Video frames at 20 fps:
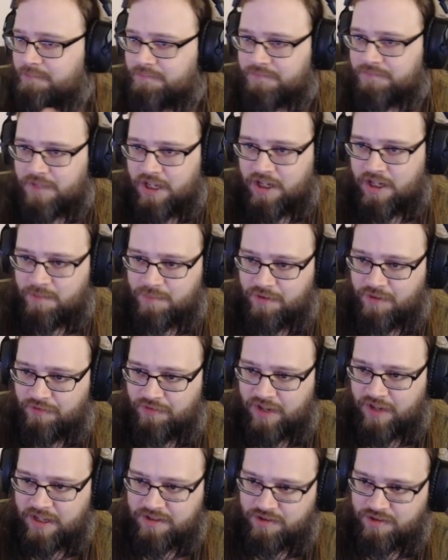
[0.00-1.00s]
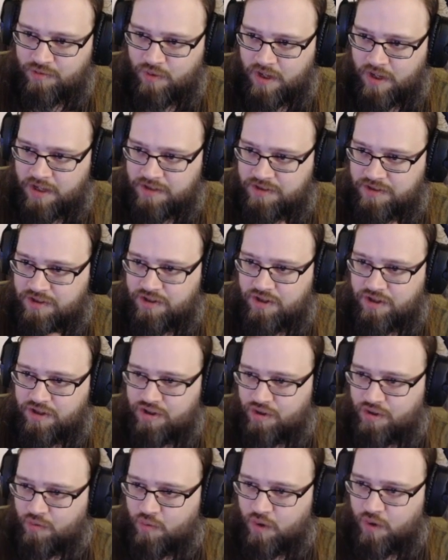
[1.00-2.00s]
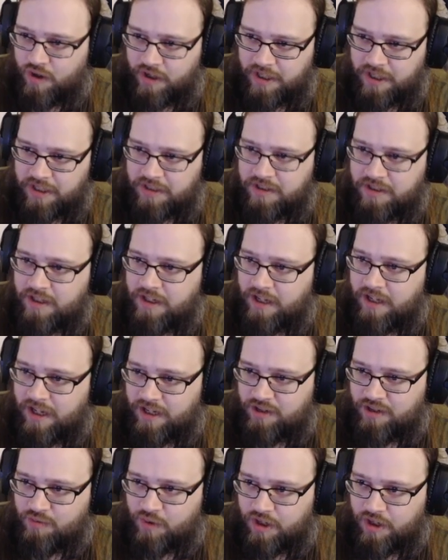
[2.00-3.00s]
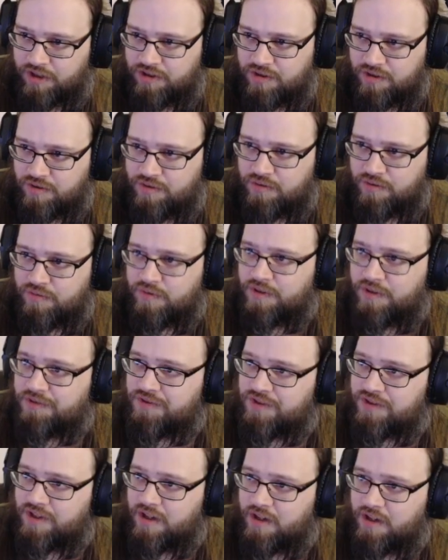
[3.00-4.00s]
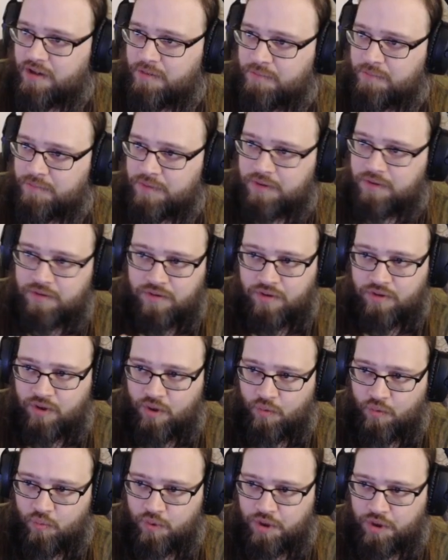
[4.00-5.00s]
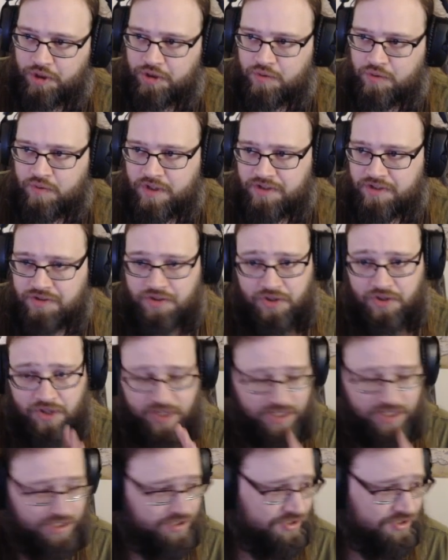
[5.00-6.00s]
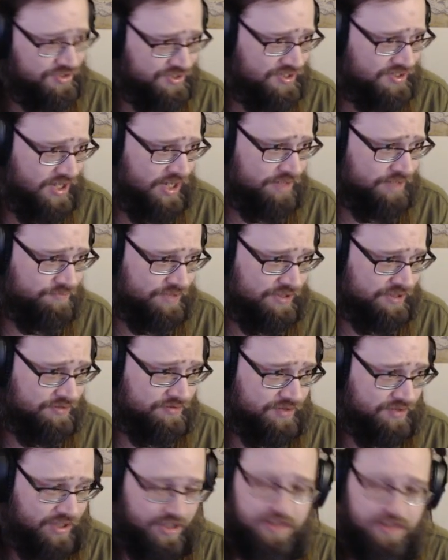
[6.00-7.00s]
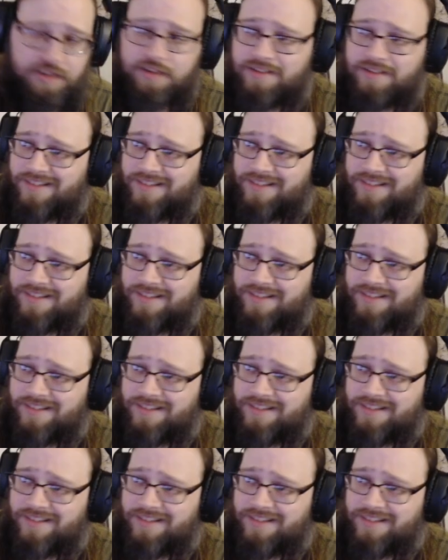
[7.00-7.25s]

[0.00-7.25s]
Hit up your phase quest, your warrant, and you want to do some world quests so you can get your assignment done.